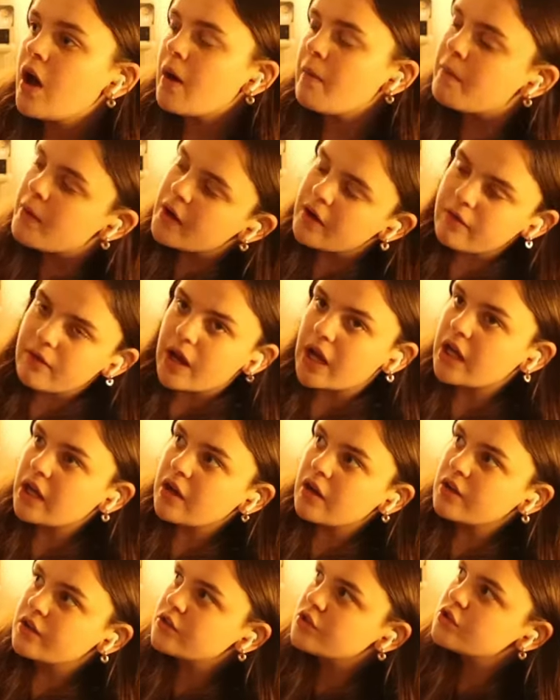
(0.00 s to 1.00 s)
I'll put it right
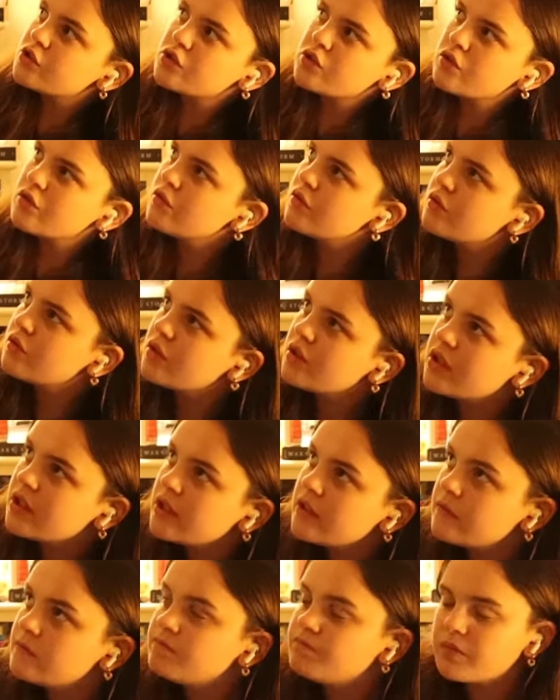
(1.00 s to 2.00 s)
here on the
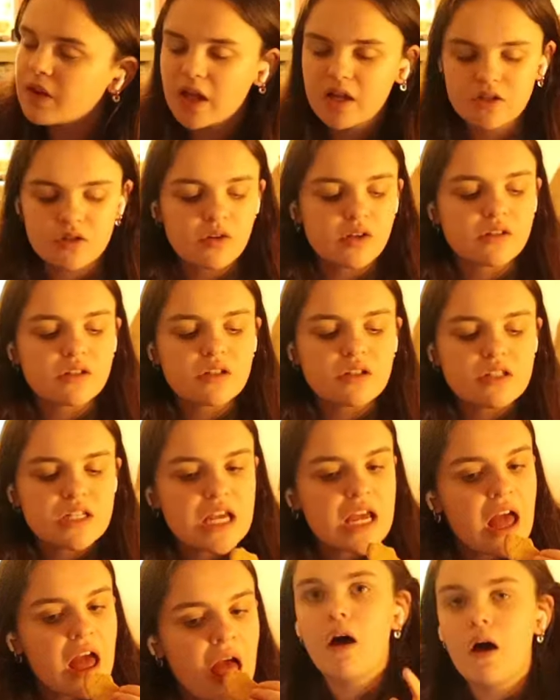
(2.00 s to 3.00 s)
screen, as you guys can
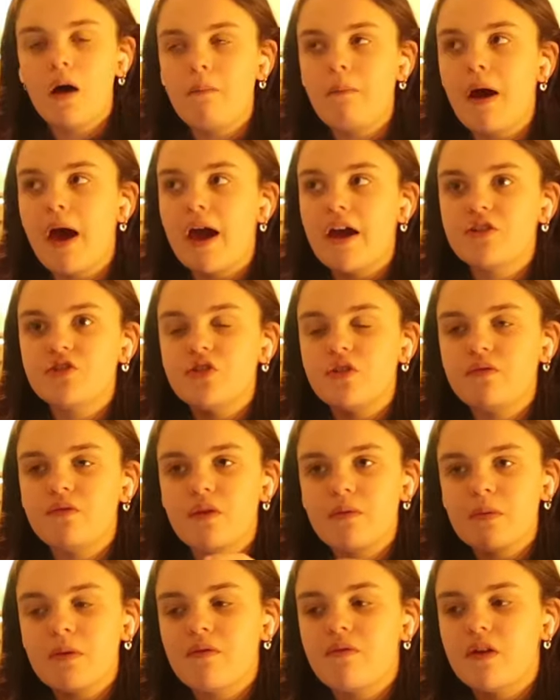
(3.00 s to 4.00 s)
see. Um, I actually
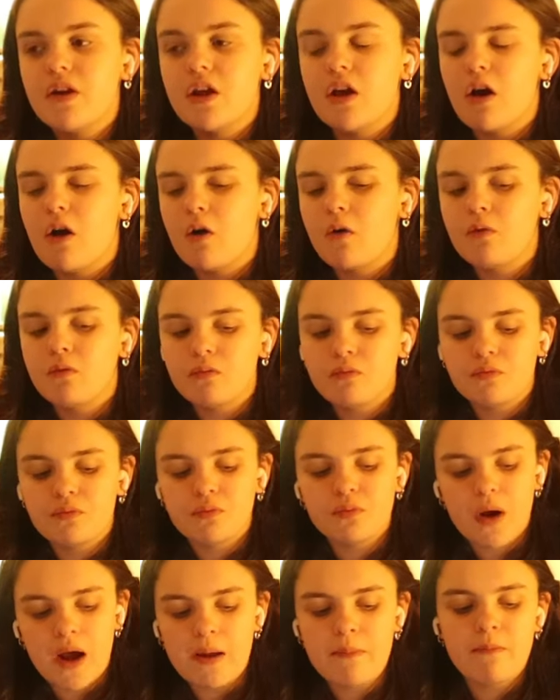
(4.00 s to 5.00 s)
filmed the video
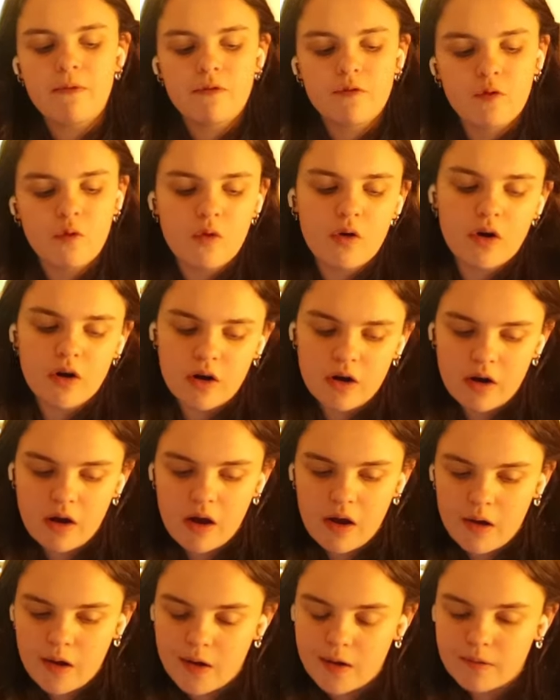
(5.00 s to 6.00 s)
right
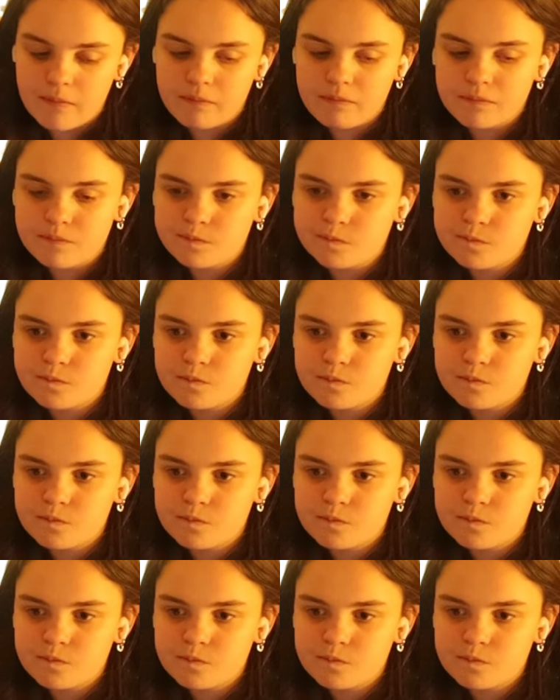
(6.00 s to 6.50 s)
before um,